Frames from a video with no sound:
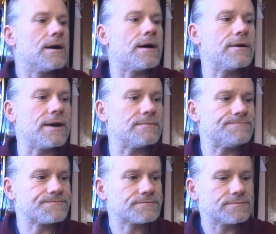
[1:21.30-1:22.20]
All right.
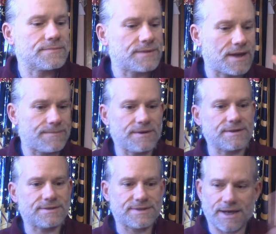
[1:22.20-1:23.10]
That
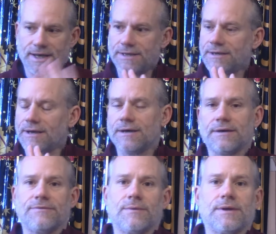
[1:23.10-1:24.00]
being said, uh,
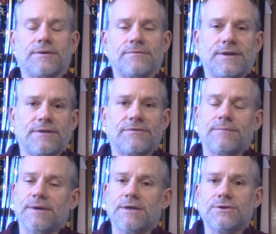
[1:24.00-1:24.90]
if you want a reading from
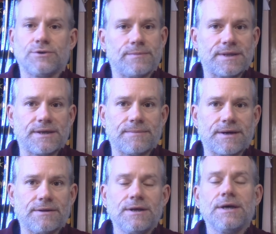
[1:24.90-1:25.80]
me, shoot me an
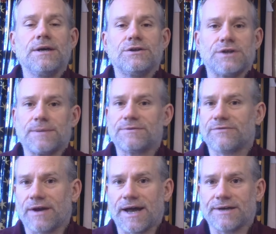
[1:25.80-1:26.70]
email james
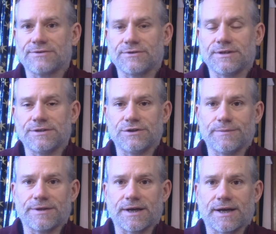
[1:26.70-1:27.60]
for astral at
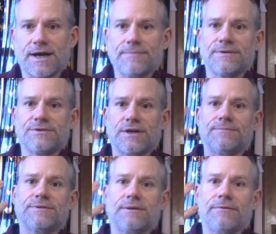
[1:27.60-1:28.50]
gmail.com. That's
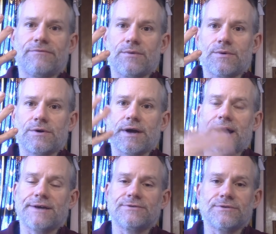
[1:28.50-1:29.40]
james the number four,
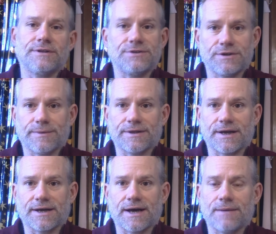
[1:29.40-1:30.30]
astral at
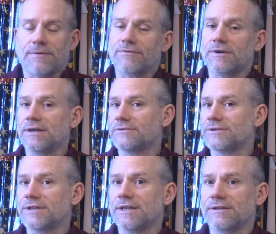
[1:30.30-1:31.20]
gmail.com. If you're
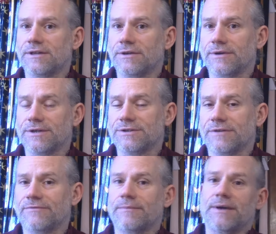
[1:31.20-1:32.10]
interested in the donation
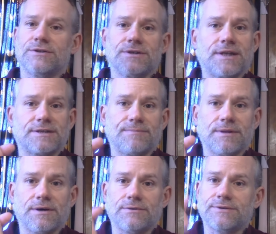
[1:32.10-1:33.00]
information, that's
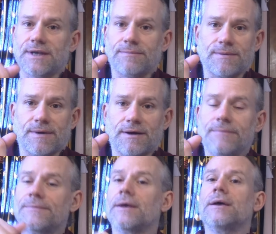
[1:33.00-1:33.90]
below, same
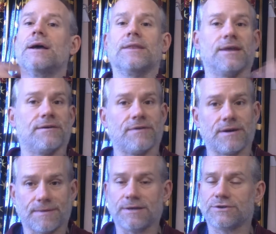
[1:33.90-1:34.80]
email. Thank you
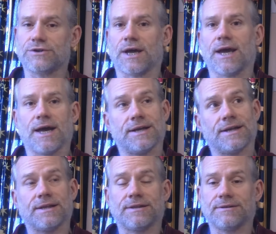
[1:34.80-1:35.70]
very much, and
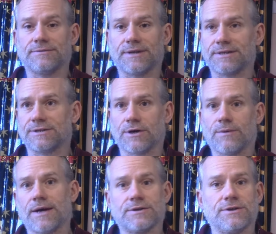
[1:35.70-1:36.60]
uh, let's
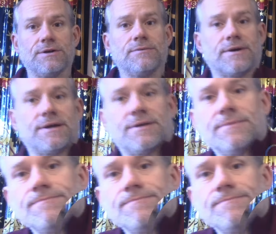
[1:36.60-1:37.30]
go on to your read.